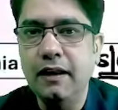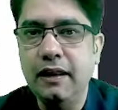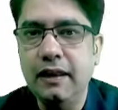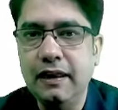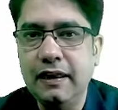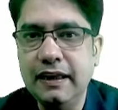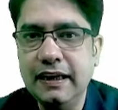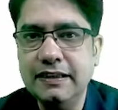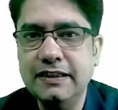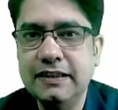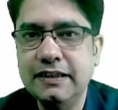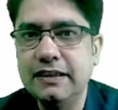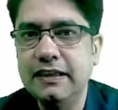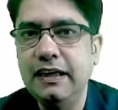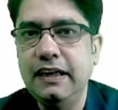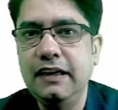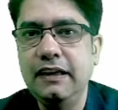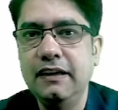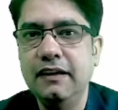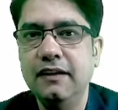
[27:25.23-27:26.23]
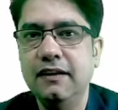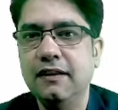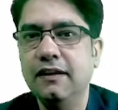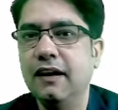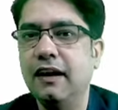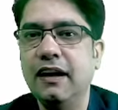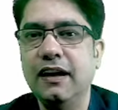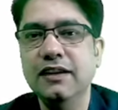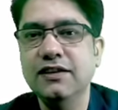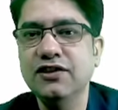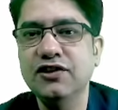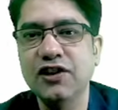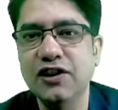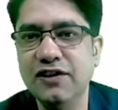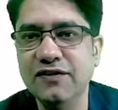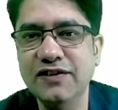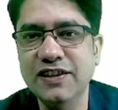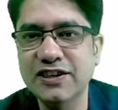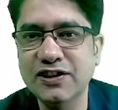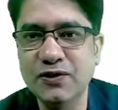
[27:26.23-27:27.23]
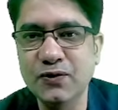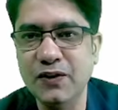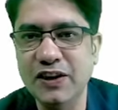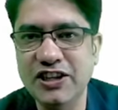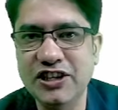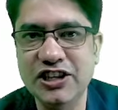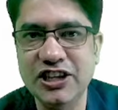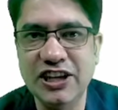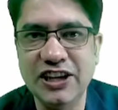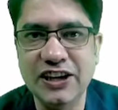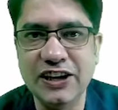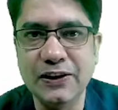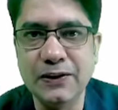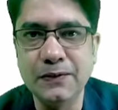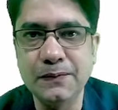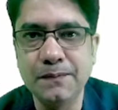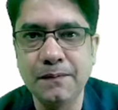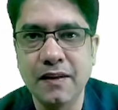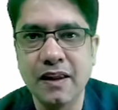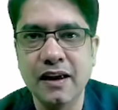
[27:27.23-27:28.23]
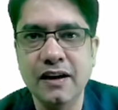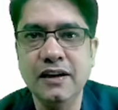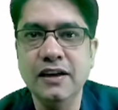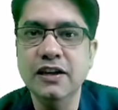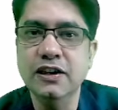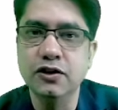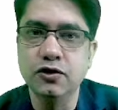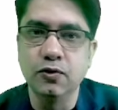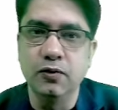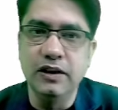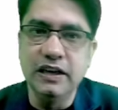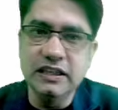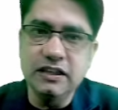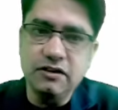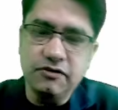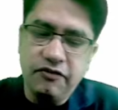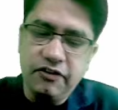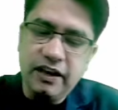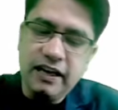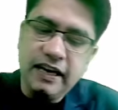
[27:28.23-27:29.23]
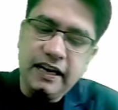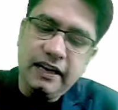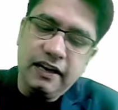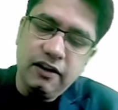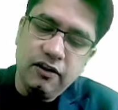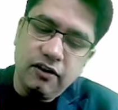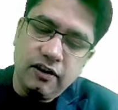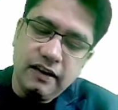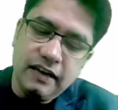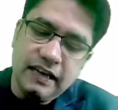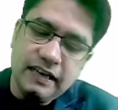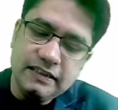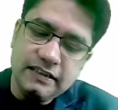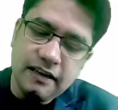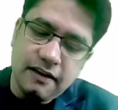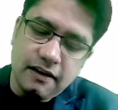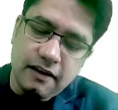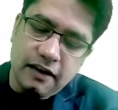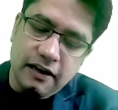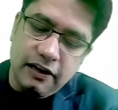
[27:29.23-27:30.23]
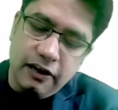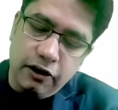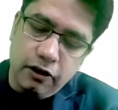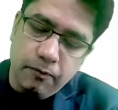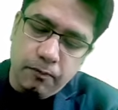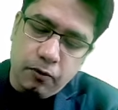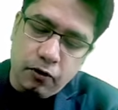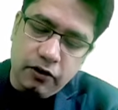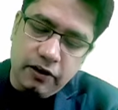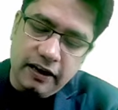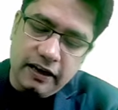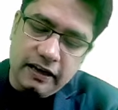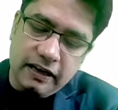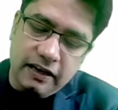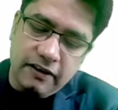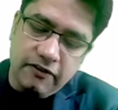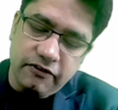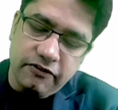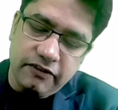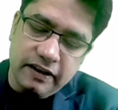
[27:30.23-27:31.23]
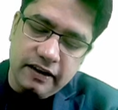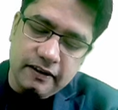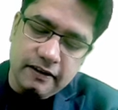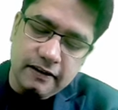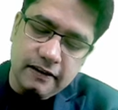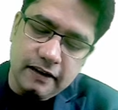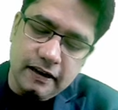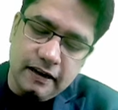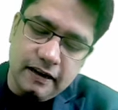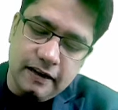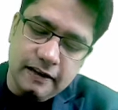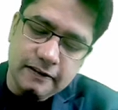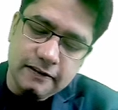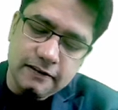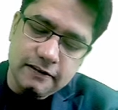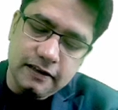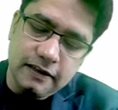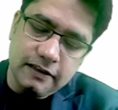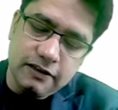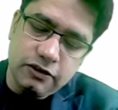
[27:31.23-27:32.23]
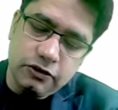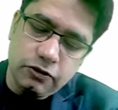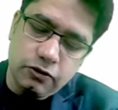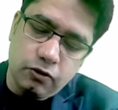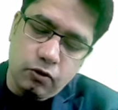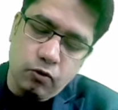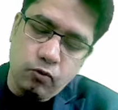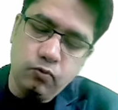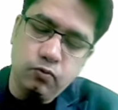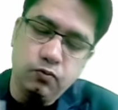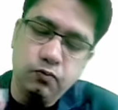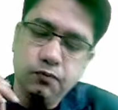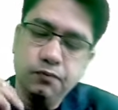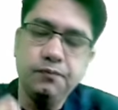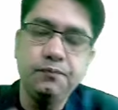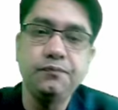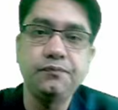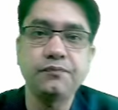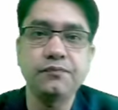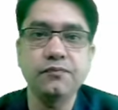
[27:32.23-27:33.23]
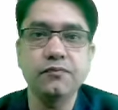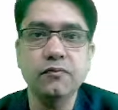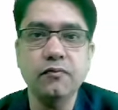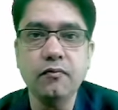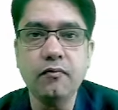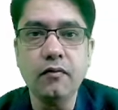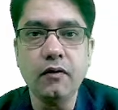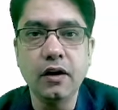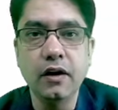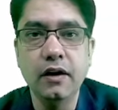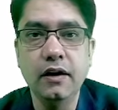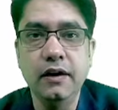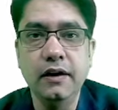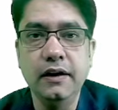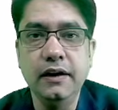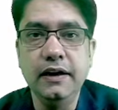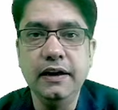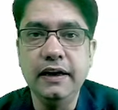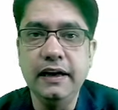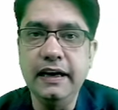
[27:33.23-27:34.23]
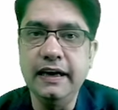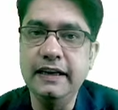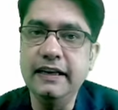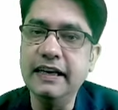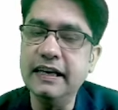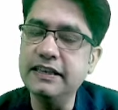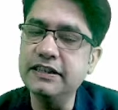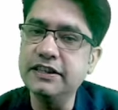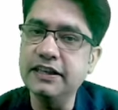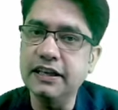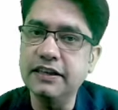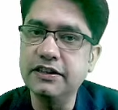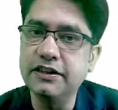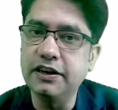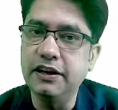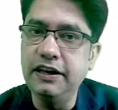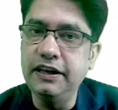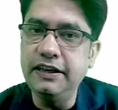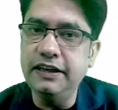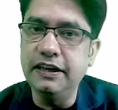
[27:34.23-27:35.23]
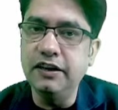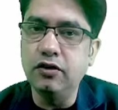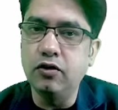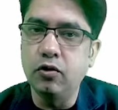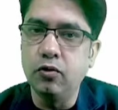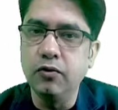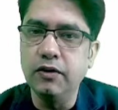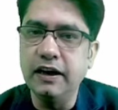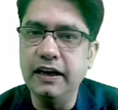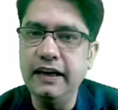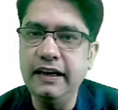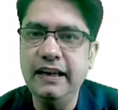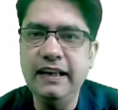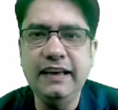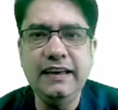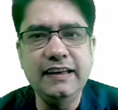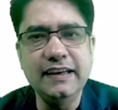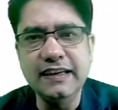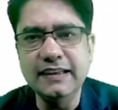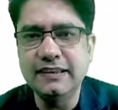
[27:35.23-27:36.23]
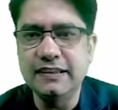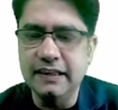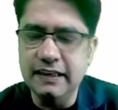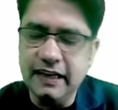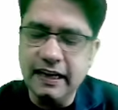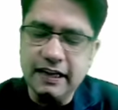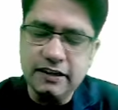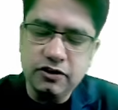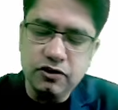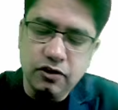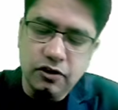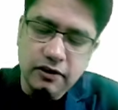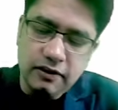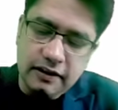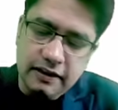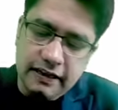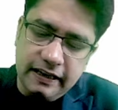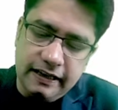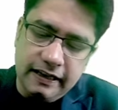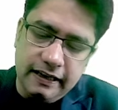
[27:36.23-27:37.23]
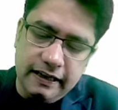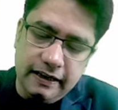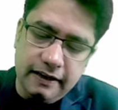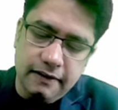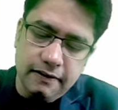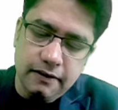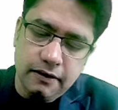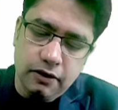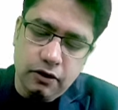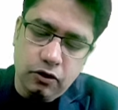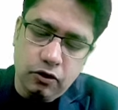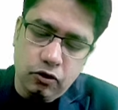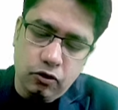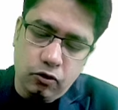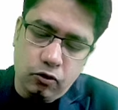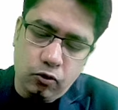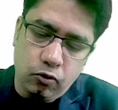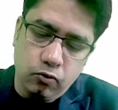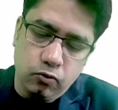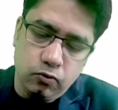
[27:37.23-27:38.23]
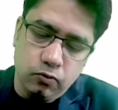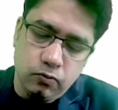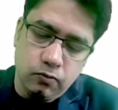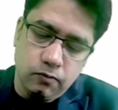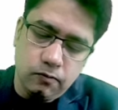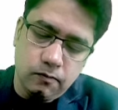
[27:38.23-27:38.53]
let's see the answer of this question now. So is finerenone has a cardioprotective effect? The answer is true. It gets excreted through kidney. Yes, it acts on kidney. True.